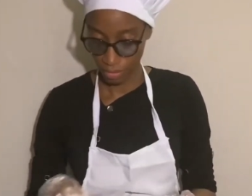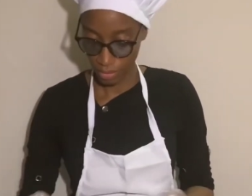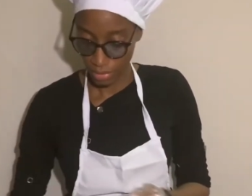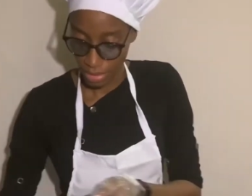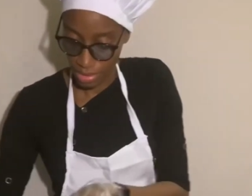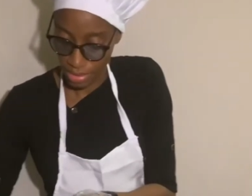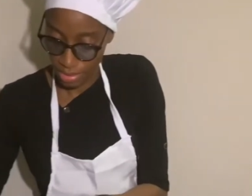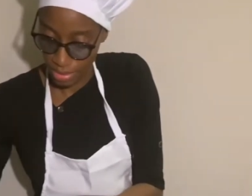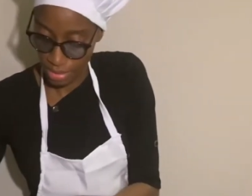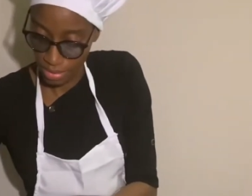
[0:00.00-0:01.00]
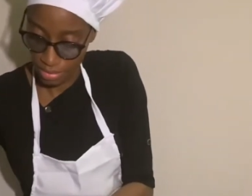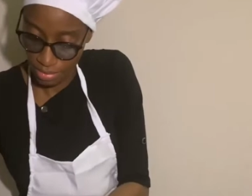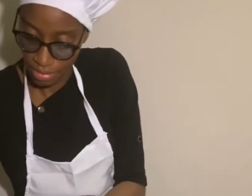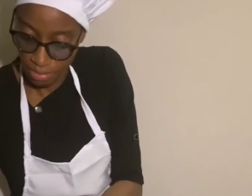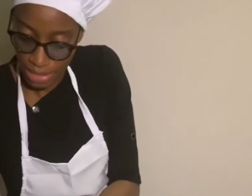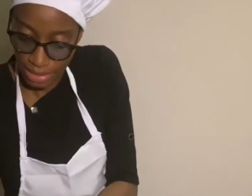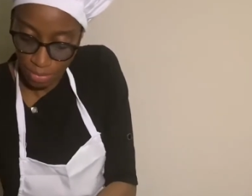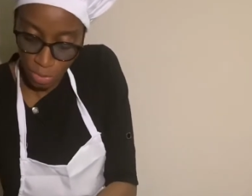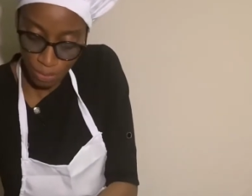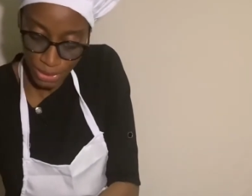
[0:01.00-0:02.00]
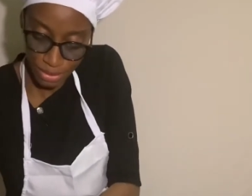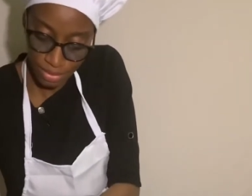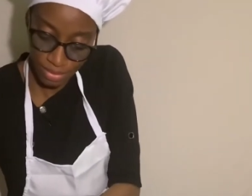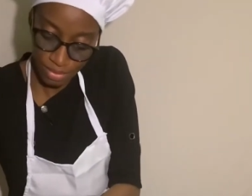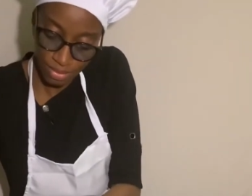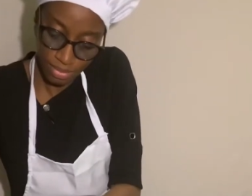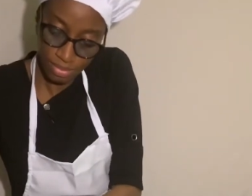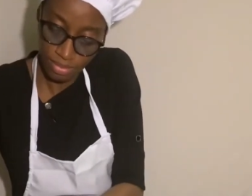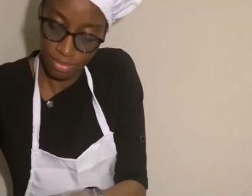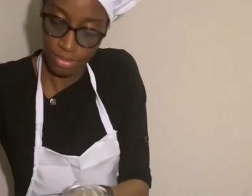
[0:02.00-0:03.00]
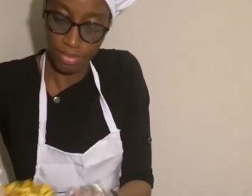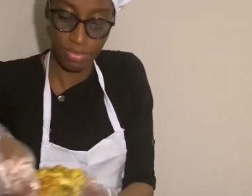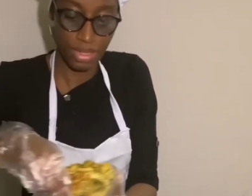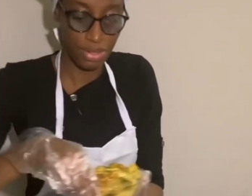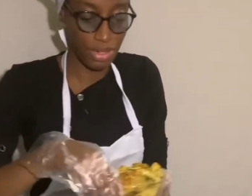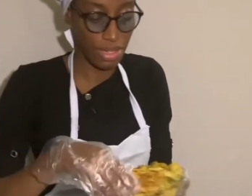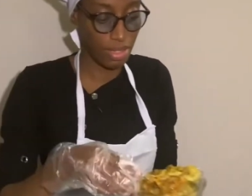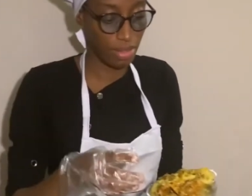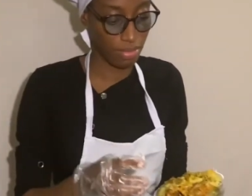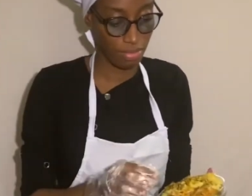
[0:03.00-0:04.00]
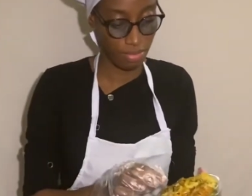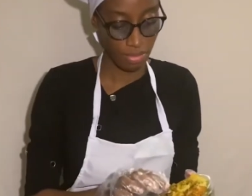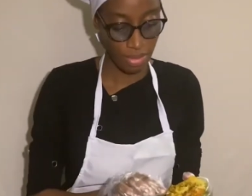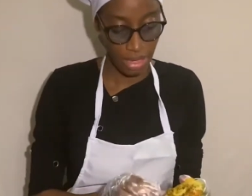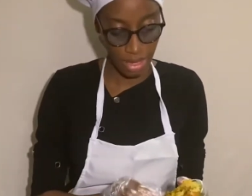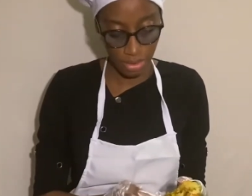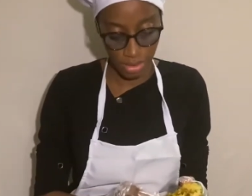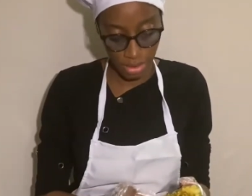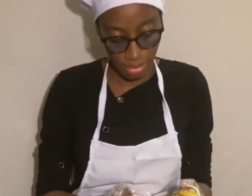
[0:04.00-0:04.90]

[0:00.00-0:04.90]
This is the pineapple peel, very healthy. You